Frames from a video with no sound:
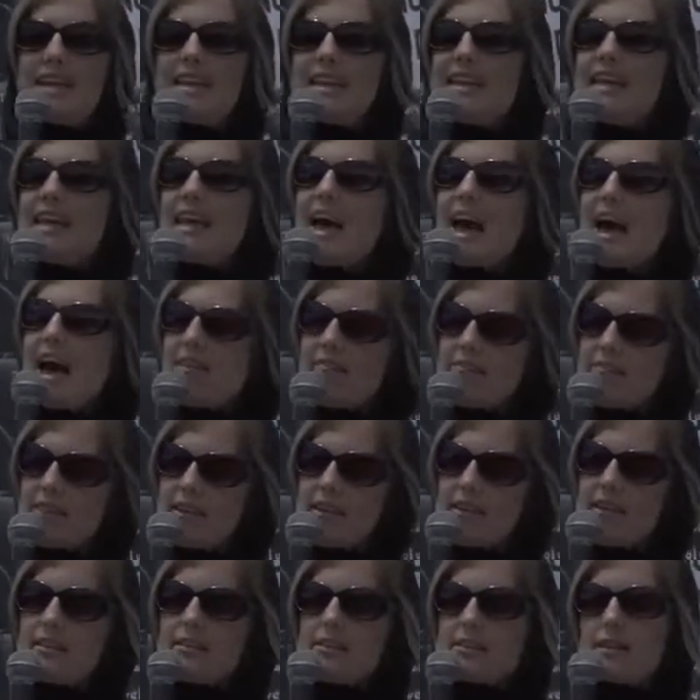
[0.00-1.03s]
The
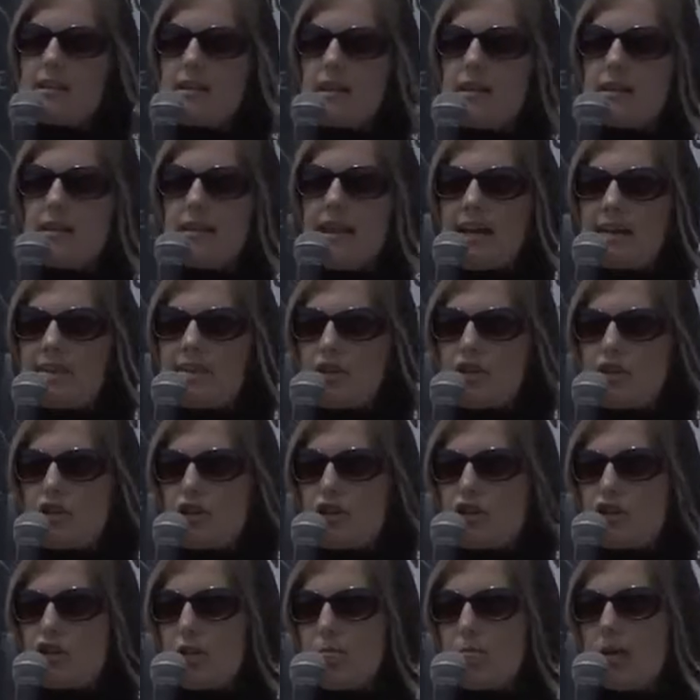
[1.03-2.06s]
evidence led
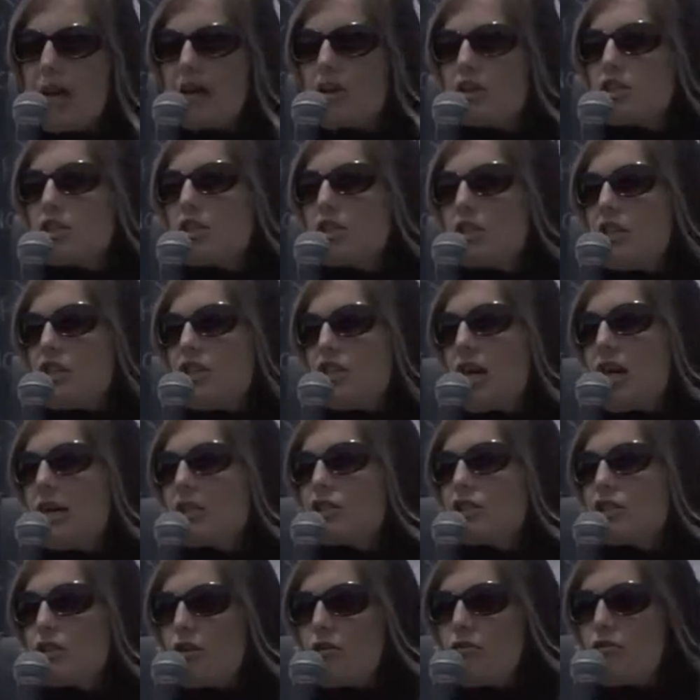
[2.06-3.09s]
detergent makers to
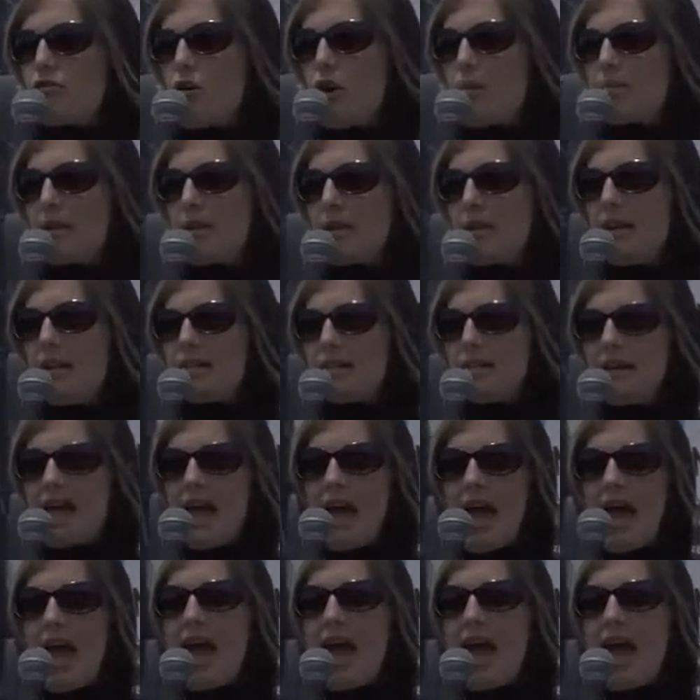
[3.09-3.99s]
change their formulas,